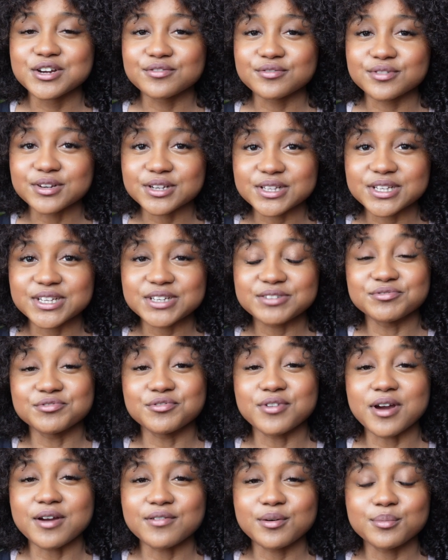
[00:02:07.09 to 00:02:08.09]
really
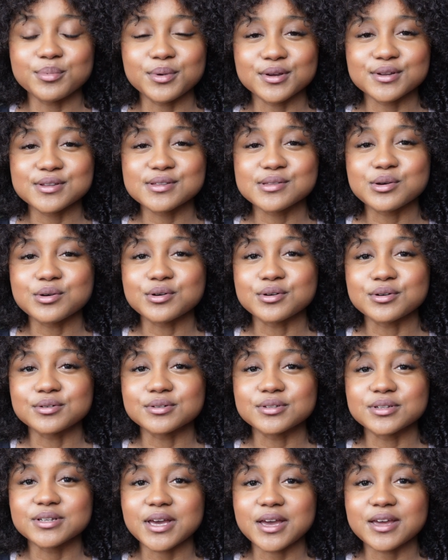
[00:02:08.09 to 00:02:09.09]
rev up your
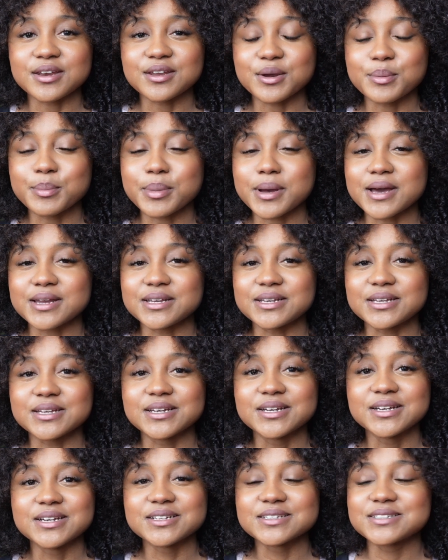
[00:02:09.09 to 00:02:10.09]
soul and your body
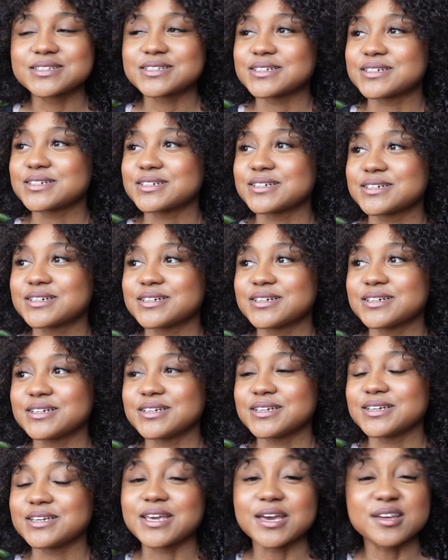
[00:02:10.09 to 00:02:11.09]
to
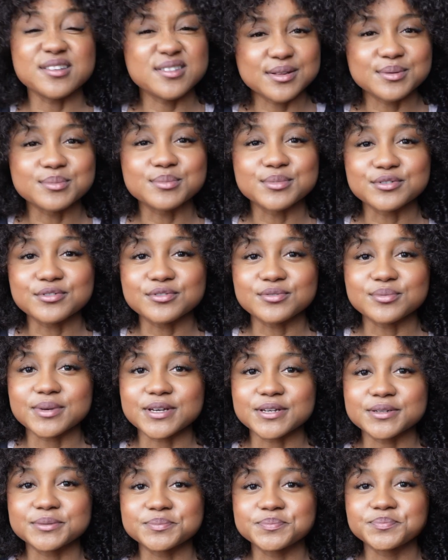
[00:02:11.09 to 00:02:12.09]
get some
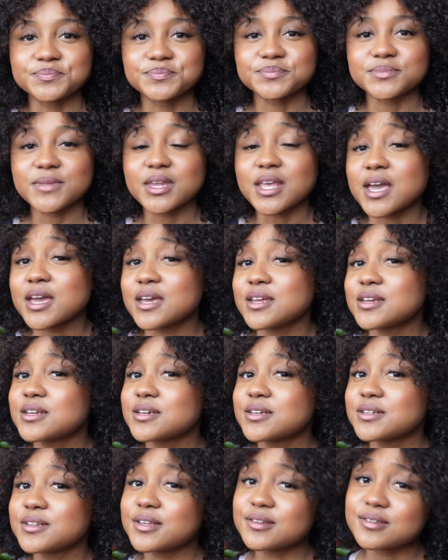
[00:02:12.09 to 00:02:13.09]
movement.
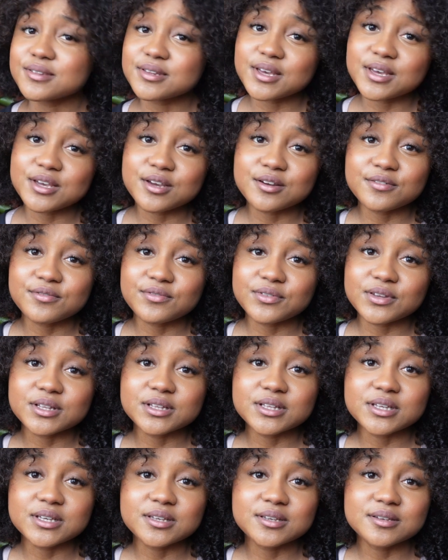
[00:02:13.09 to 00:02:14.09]
And let's say you're
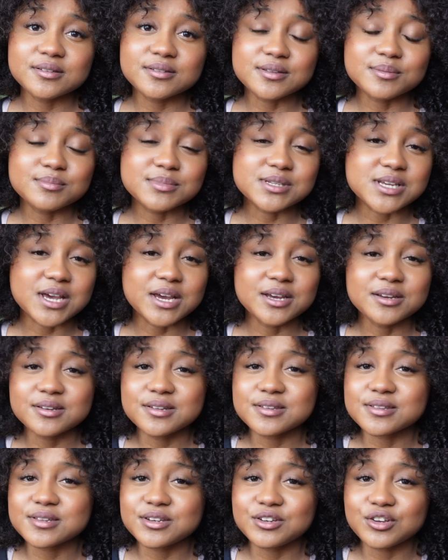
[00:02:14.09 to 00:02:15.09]
feeling some
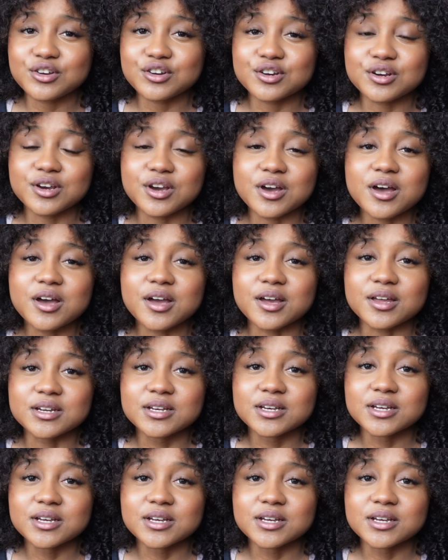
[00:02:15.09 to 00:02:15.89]
tightness in your gut.